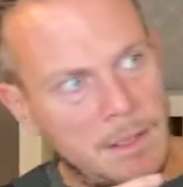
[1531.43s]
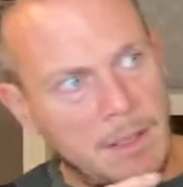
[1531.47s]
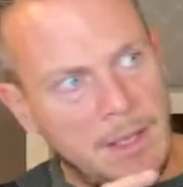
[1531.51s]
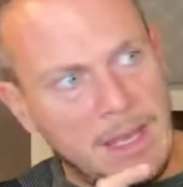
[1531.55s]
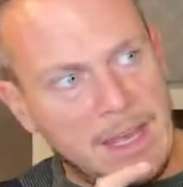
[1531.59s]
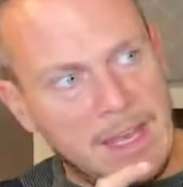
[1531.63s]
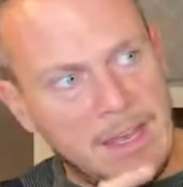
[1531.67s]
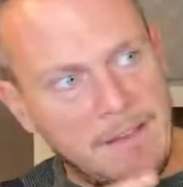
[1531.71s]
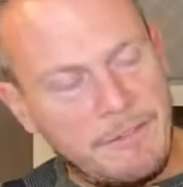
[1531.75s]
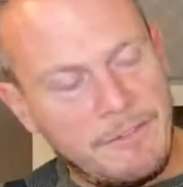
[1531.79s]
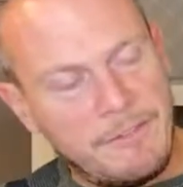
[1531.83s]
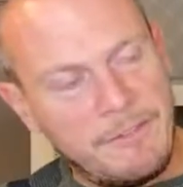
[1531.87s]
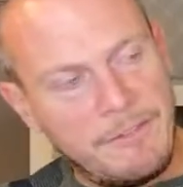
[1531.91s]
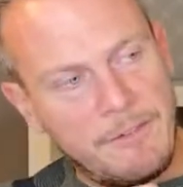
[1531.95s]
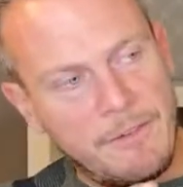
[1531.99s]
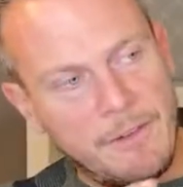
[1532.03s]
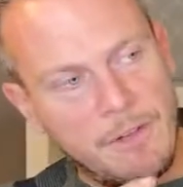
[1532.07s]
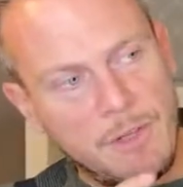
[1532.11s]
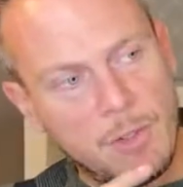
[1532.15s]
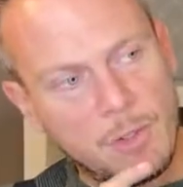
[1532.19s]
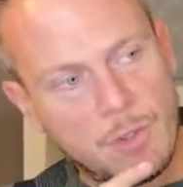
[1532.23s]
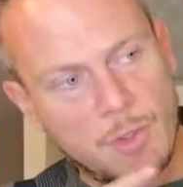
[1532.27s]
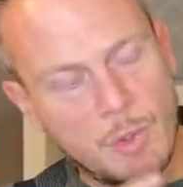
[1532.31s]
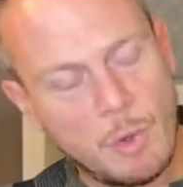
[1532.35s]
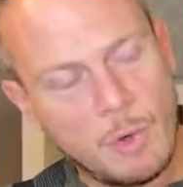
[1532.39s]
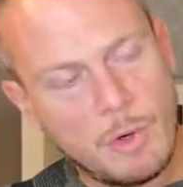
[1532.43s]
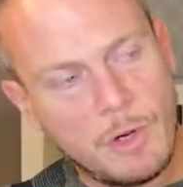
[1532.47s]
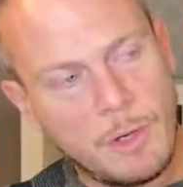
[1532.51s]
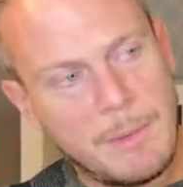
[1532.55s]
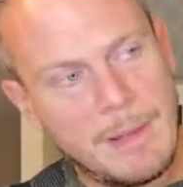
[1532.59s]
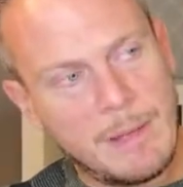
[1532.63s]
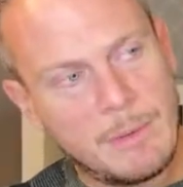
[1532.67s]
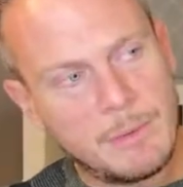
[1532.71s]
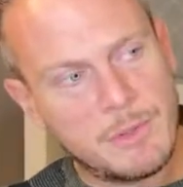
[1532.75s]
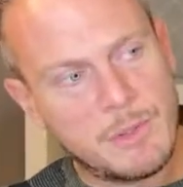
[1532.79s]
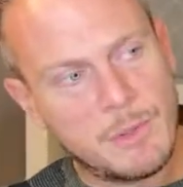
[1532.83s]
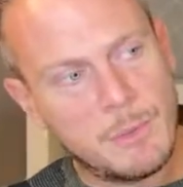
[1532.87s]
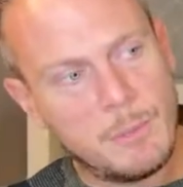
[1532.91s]
if you're talking
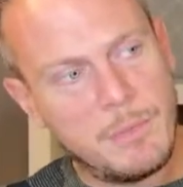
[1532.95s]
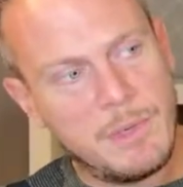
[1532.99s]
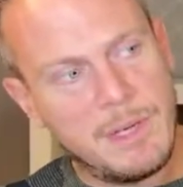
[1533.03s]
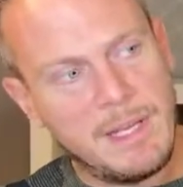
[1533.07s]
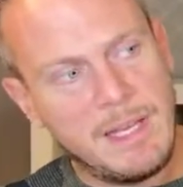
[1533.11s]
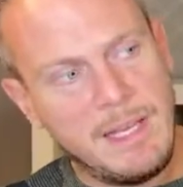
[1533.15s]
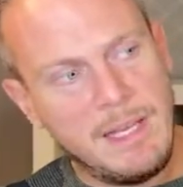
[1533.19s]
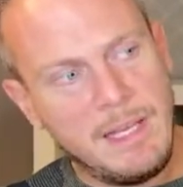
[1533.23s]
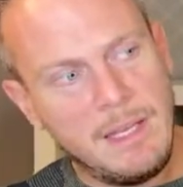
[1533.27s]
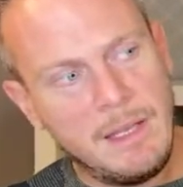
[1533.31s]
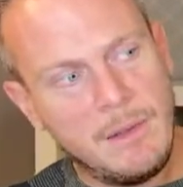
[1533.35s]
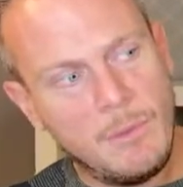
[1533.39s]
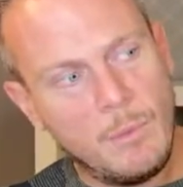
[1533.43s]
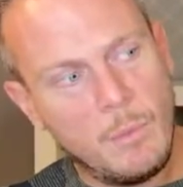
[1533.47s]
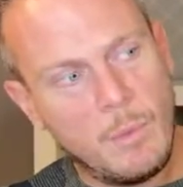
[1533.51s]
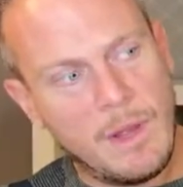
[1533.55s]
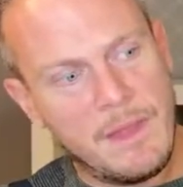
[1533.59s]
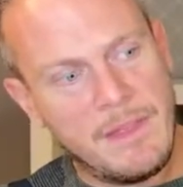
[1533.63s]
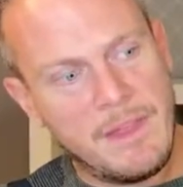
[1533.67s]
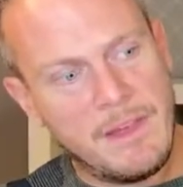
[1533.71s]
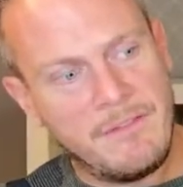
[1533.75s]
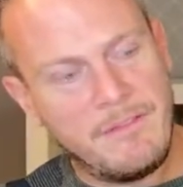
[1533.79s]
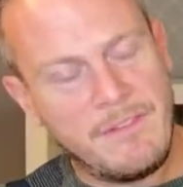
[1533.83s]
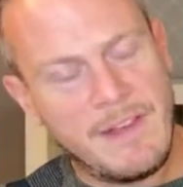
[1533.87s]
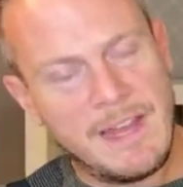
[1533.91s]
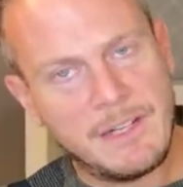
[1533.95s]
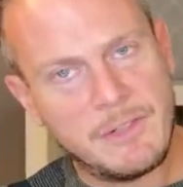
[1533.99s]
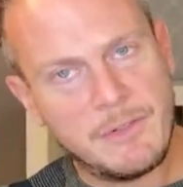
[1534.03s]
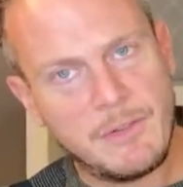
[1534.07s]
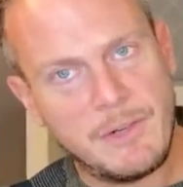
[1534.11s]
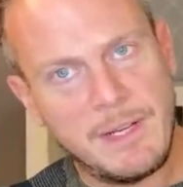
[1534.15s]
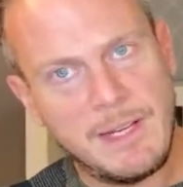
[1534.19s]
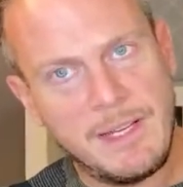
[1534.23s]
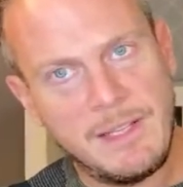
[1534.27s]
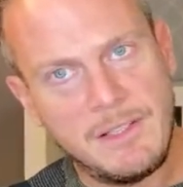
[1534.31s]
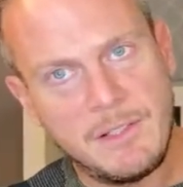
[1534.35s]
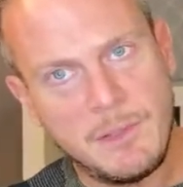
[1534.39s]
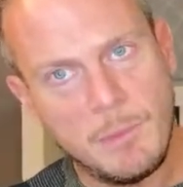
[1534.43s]
about somebody where they're
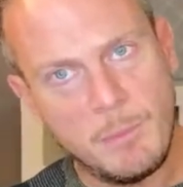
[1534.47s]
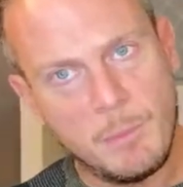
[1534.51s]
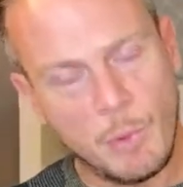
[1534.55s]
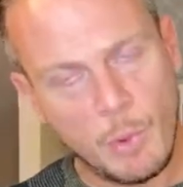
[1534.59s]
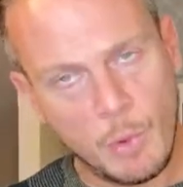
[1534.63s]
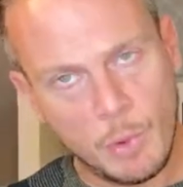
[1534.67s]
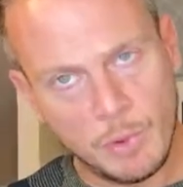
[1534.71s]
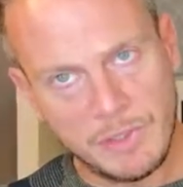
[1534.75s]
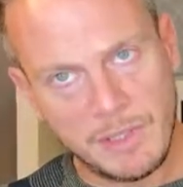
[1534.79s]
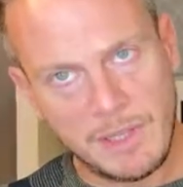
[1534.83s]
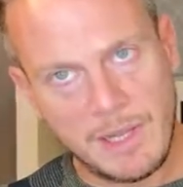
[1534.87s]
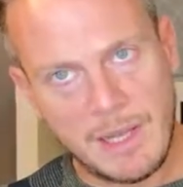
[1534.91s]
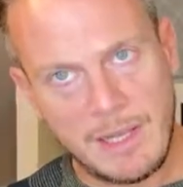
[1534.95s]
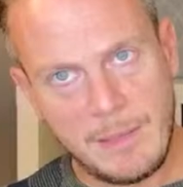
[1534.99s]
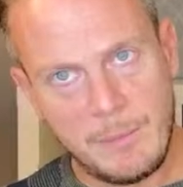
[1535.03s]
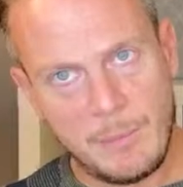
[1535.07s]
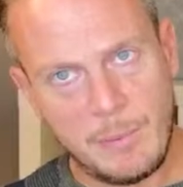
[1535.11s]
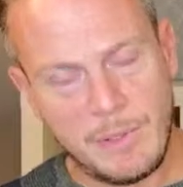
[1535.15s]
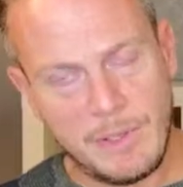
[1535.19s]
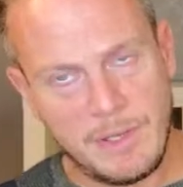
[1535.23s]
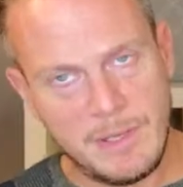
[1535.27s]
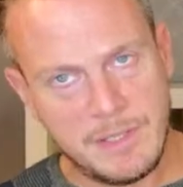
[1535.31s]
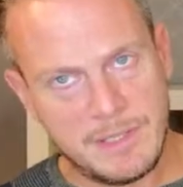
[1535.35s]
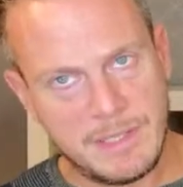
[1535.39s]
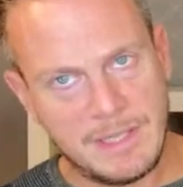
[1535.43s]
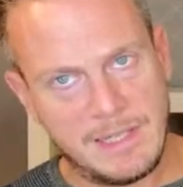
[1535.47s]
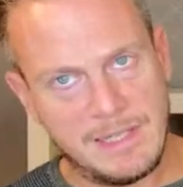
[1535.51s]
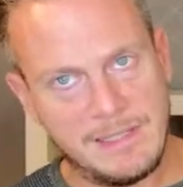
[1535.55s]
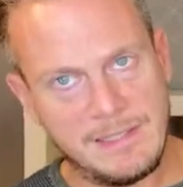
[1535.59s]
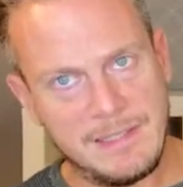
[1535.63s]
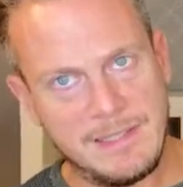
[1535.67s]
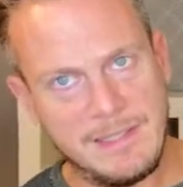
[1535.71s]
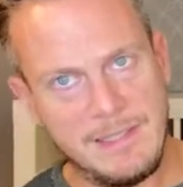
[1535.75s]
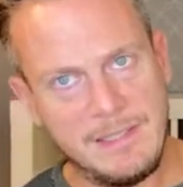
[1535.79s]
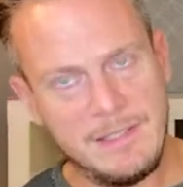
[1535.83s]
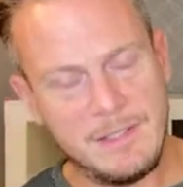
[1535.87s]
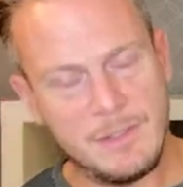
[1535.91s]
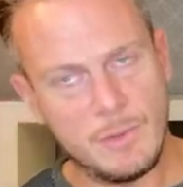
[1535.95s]
vectoring into borderline
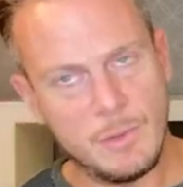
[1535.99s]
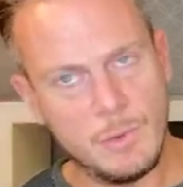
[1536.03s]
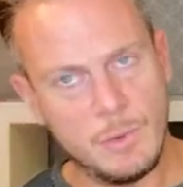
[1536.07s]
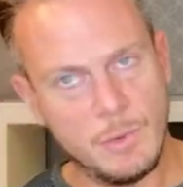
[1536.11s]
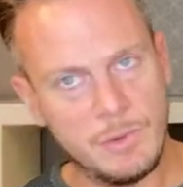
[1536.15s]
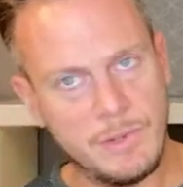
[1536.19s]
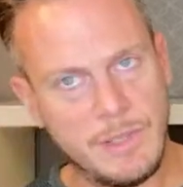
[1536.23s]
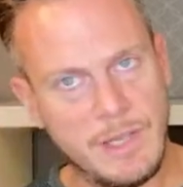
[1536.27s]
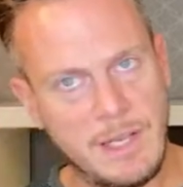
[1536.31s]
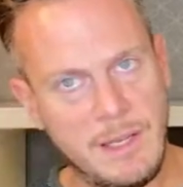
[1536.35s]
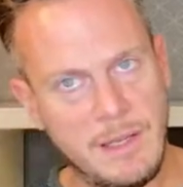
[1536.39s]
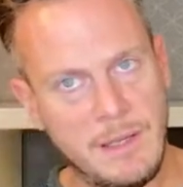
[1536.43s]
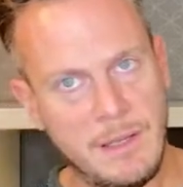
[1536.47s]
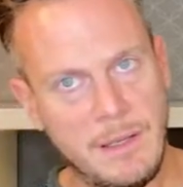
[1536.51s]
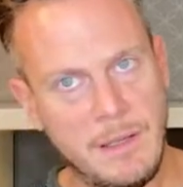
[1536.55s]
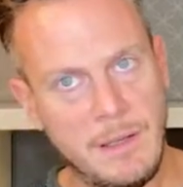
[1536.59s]
personality disorder,